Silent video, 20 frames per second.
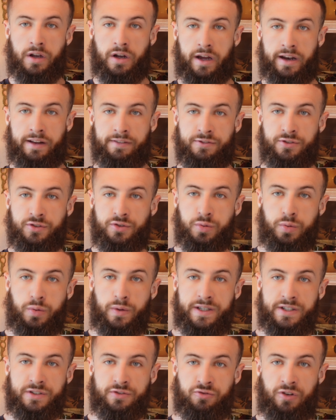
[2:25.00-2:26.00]
kind of
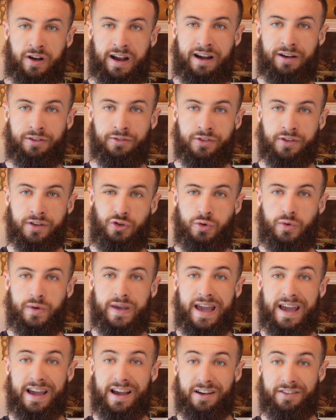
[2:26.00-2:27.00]
twist round, you
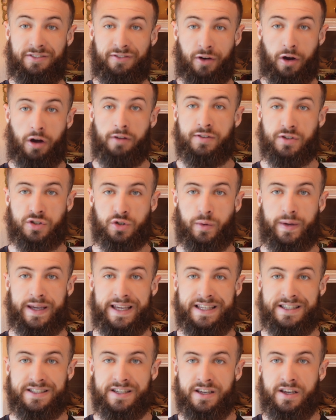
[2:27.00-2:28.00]
get a further
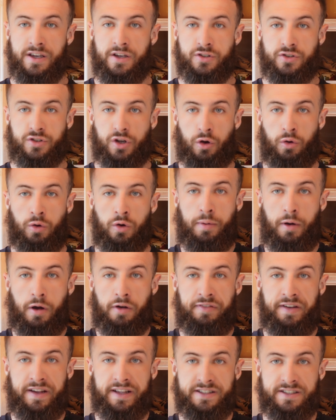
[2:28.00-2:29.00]
squeeze. So
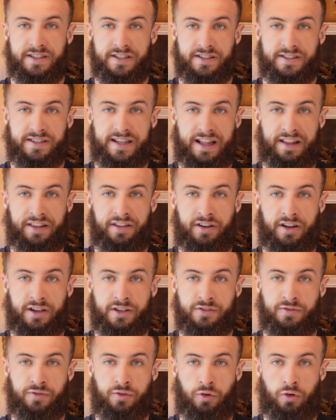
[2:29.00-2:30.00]
perfect
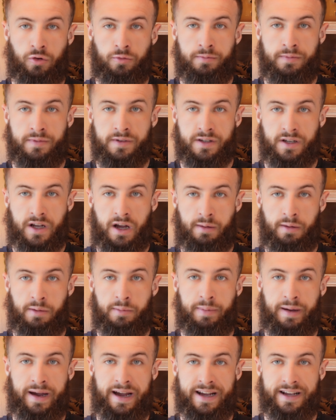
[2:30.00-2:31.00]
standardized form,
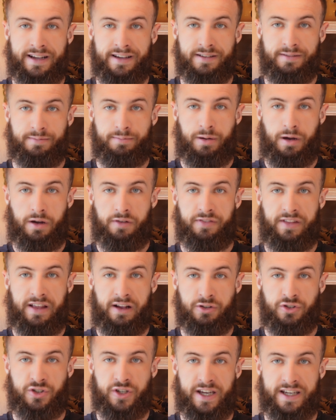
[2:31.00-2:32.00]
coming back, puffed
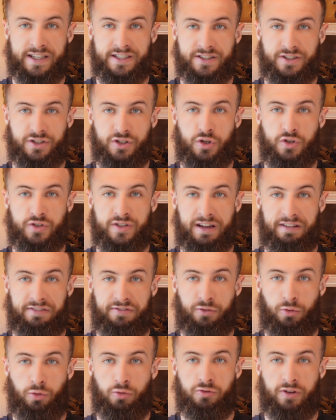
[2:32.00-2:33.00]
out chest, using that
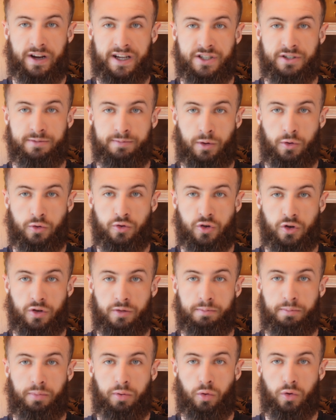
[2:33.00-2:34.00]
full range of
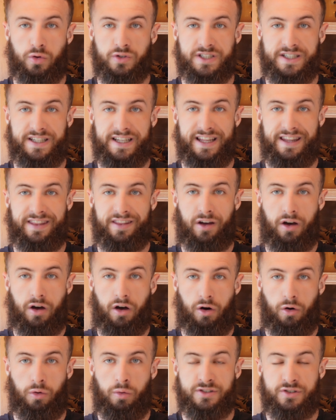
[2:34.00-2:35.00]
motion, pausing in the
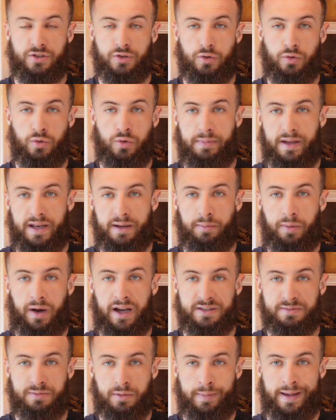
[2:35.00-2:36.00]
hole to
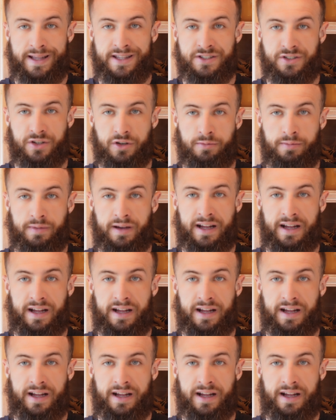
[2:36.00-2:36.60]
minimize momentum